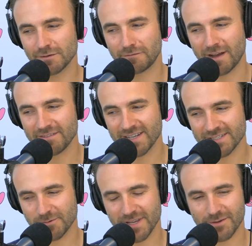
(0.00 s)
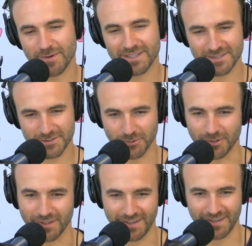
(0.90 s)
5 days a week you went to
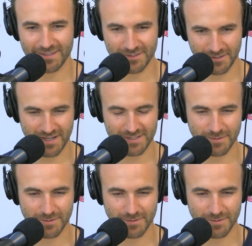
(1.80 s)
school and then 2 days